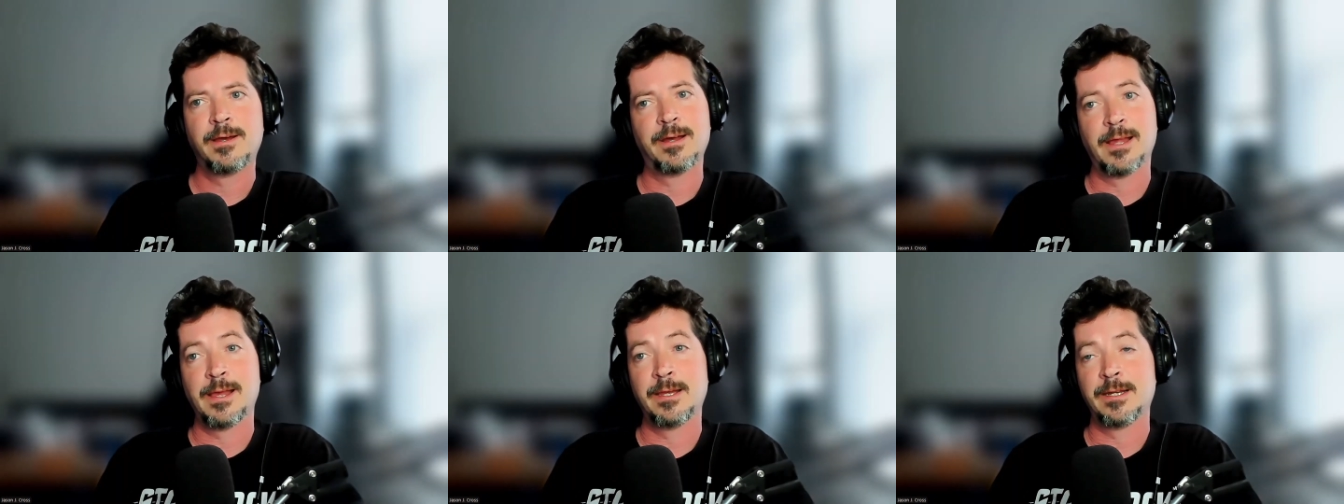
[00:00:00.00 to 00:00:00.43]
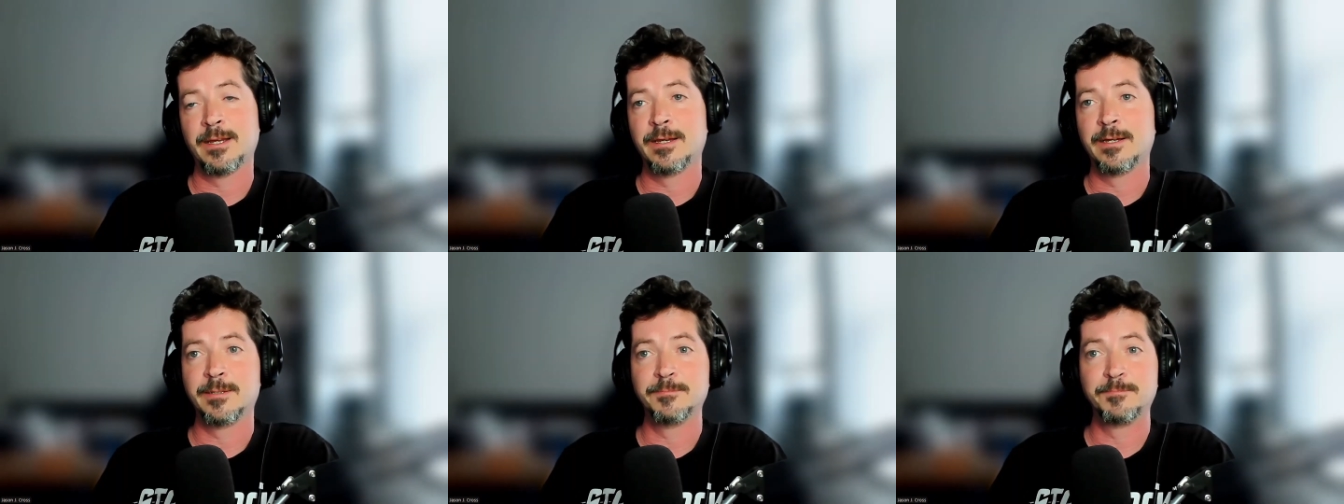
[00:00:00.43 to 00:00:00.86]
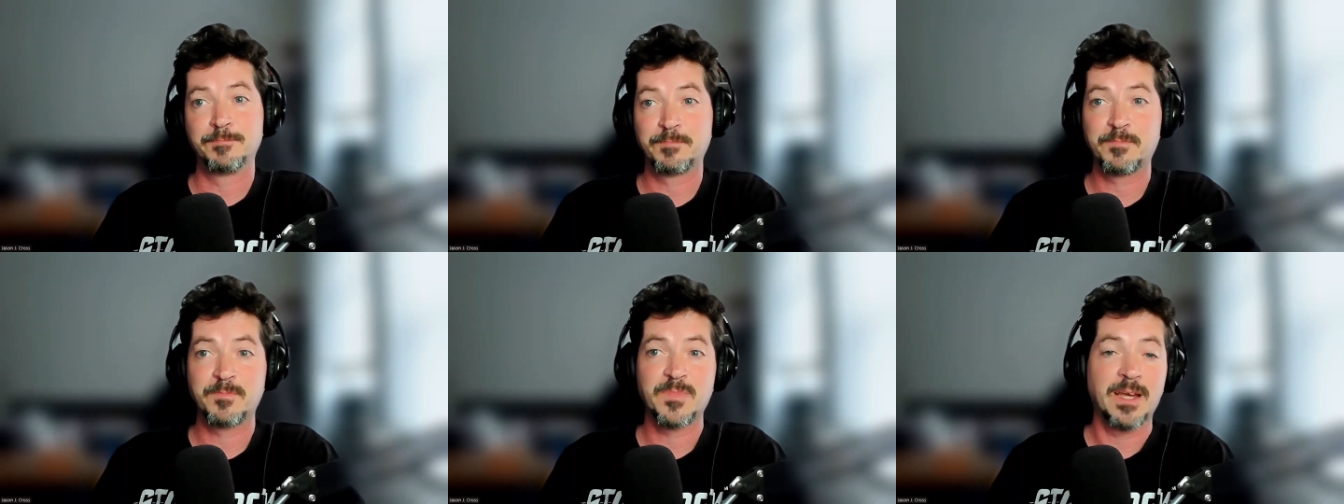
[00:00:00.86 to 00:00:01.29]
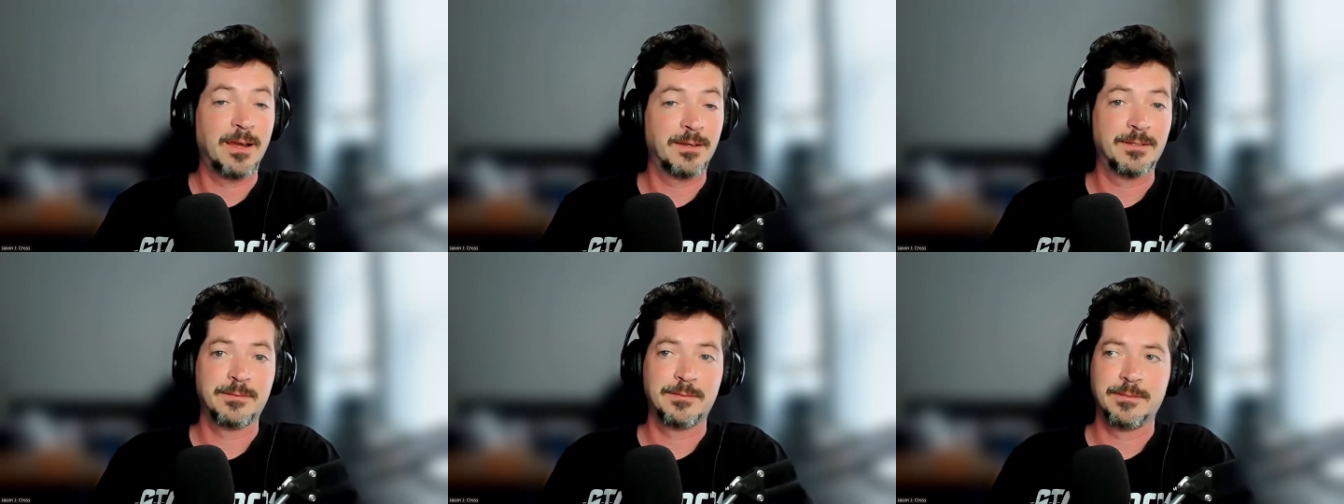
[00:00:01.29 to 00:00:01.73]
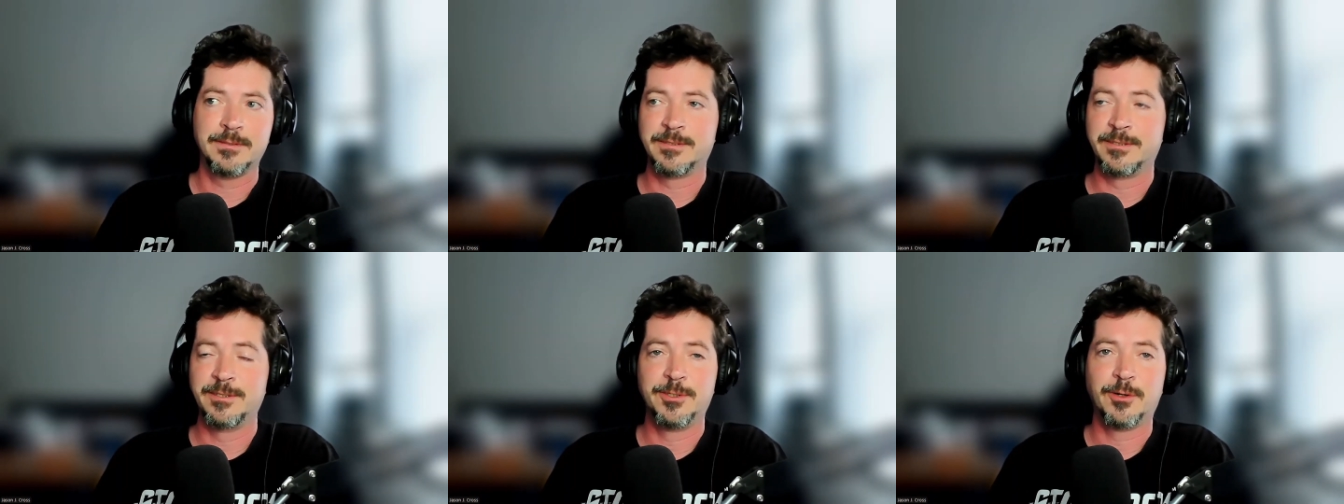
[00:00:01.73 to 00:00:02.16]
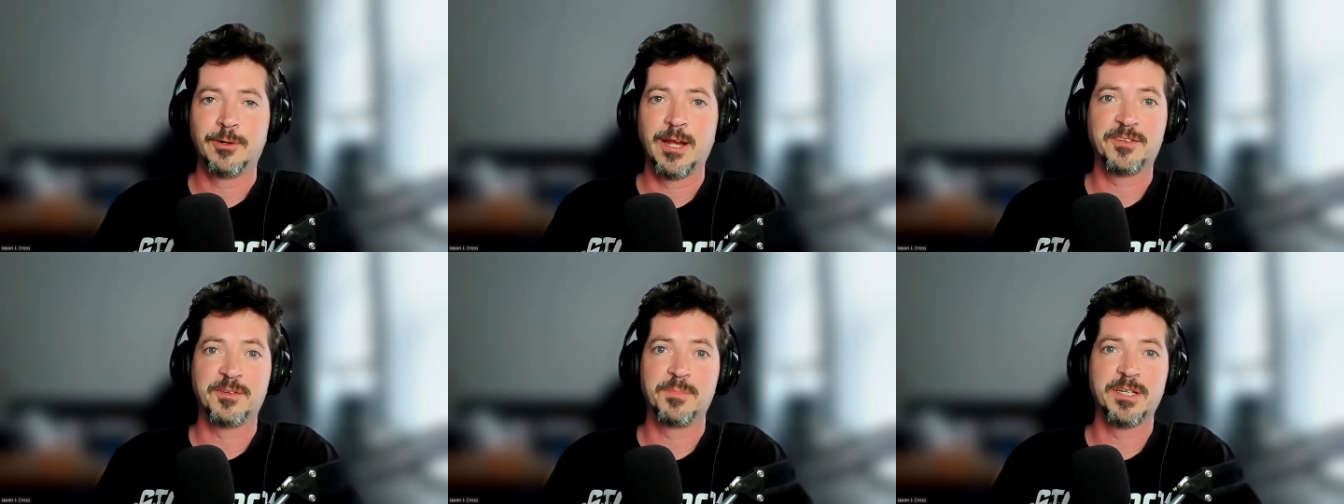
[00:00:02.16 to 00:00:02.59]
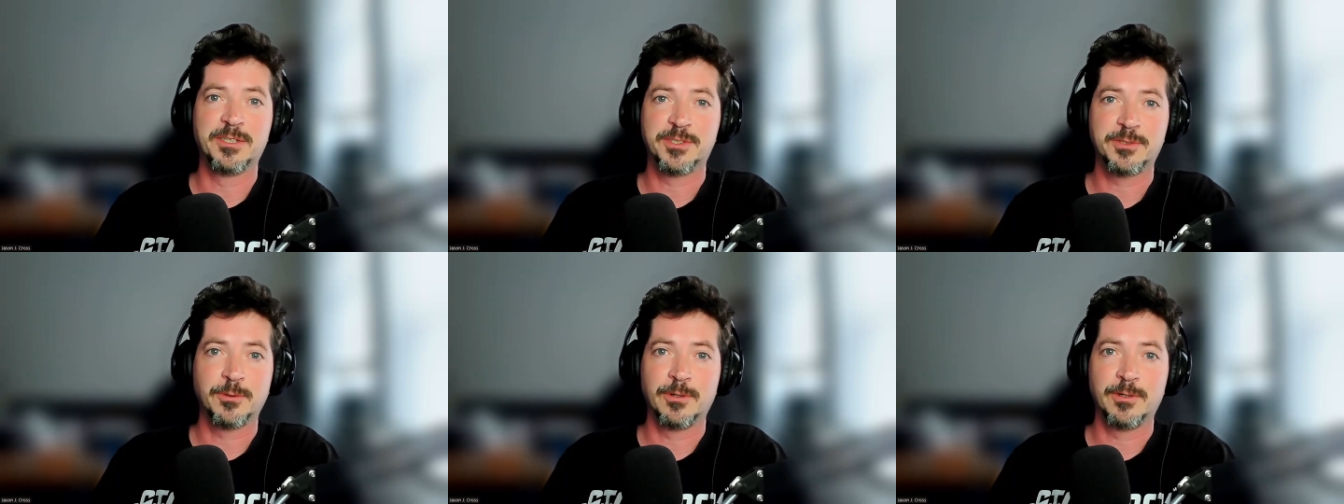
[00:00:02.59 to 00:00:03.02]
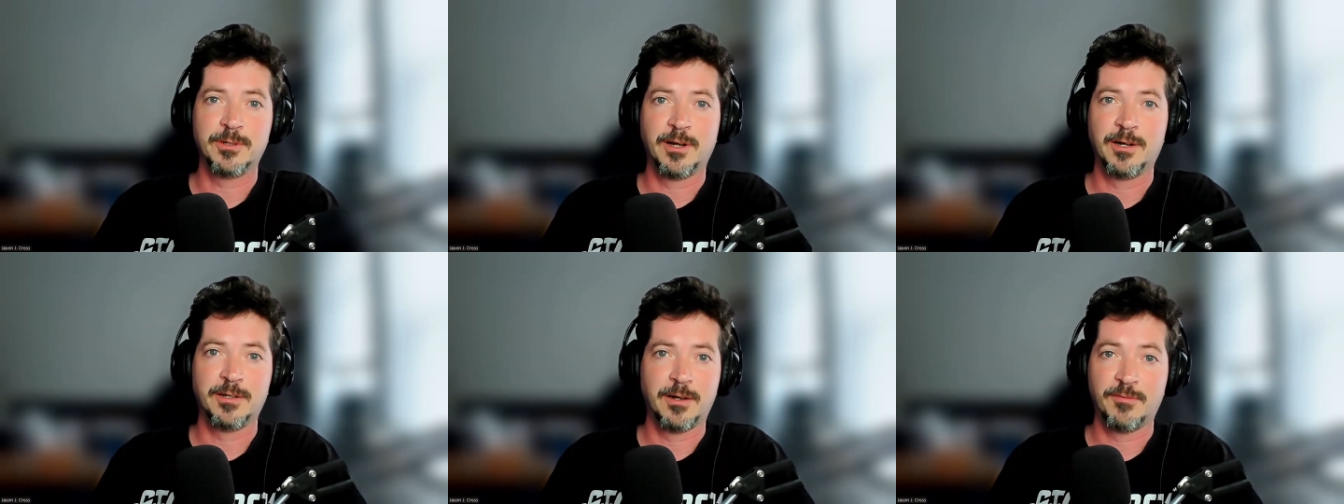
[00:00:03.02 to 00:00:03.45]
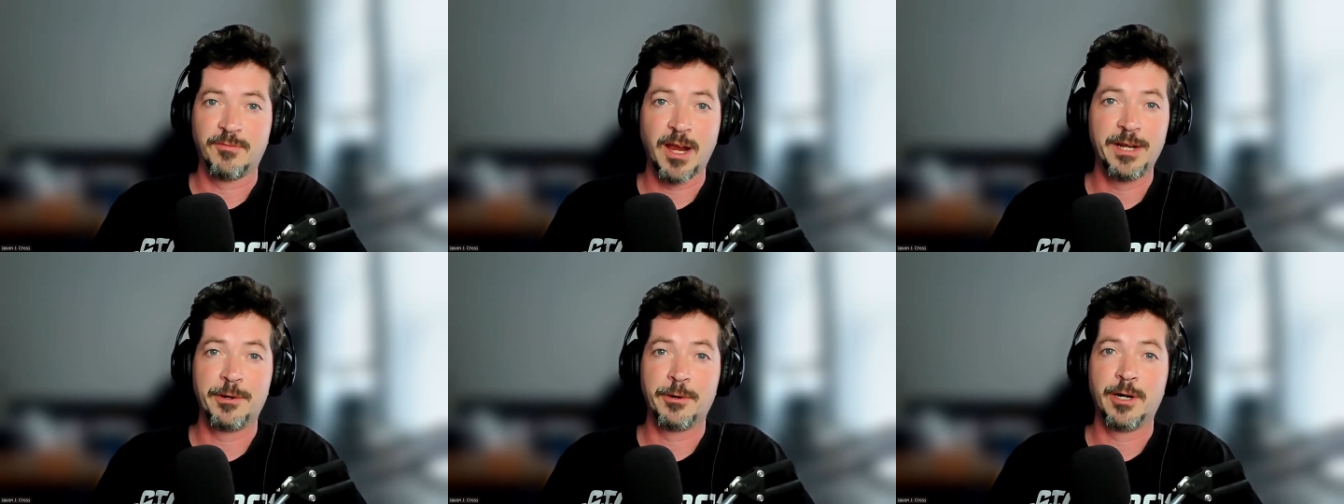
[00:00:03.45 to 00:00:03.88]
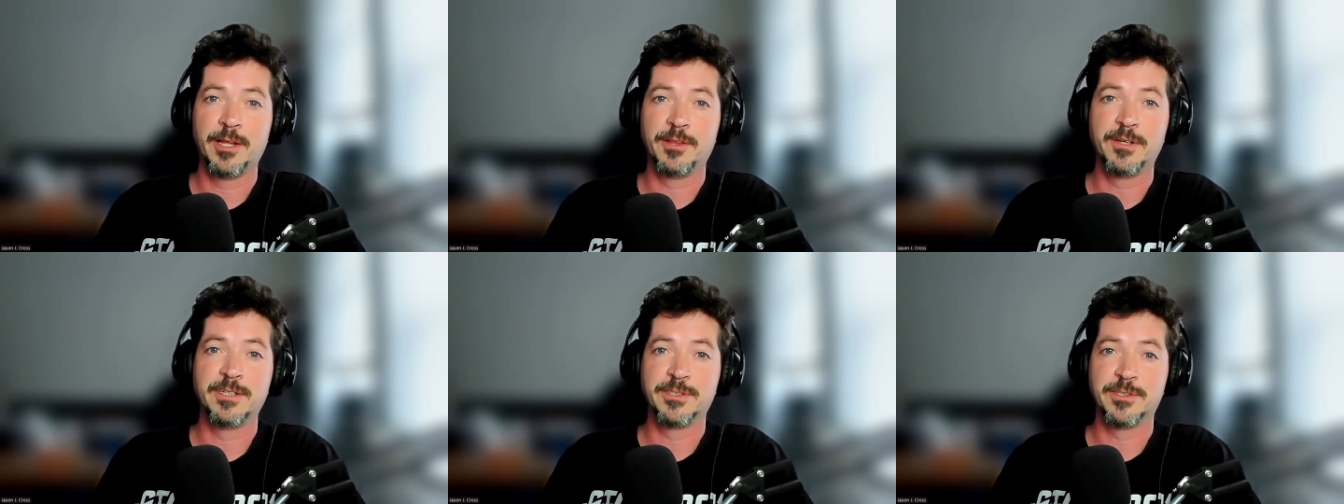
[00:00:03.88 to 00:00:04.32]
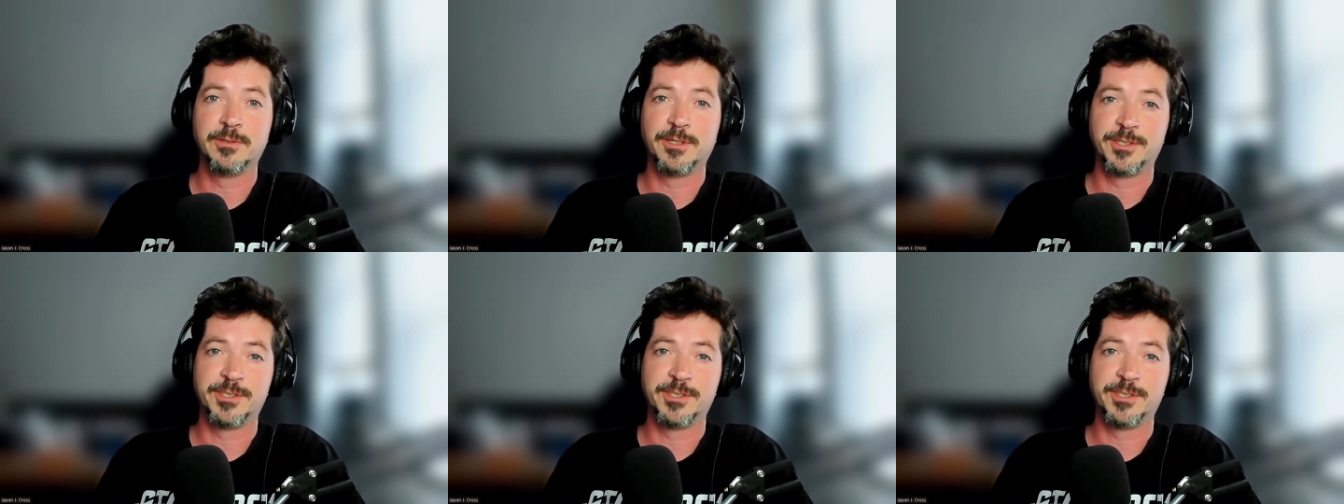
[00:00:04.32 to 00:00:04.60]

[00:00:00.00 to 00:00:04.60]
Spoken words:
And you don't have to be a writer or anything to